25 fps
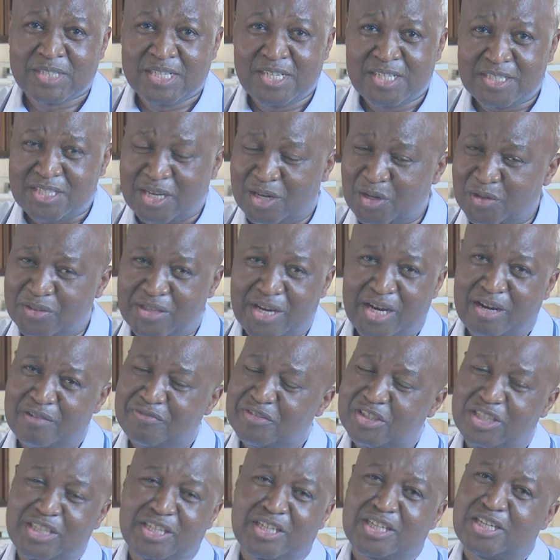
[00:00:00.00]
South
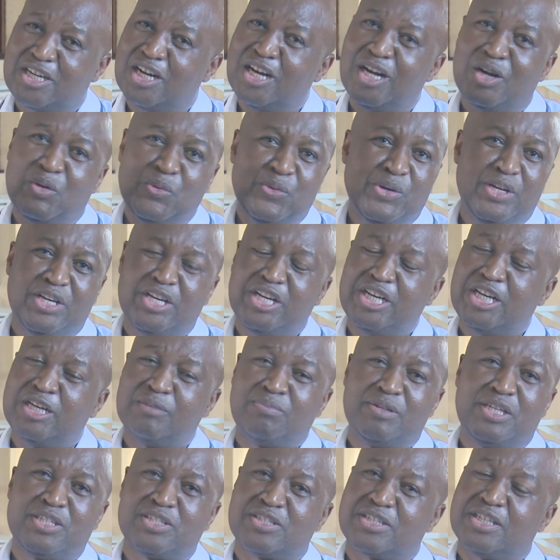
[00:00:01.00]
Africa will
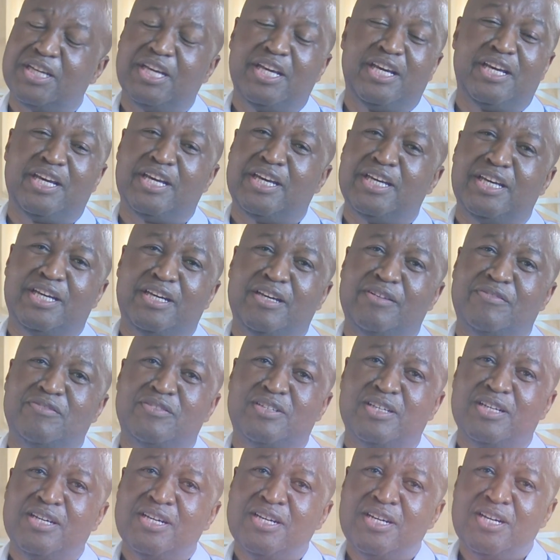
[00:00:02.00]
be saved.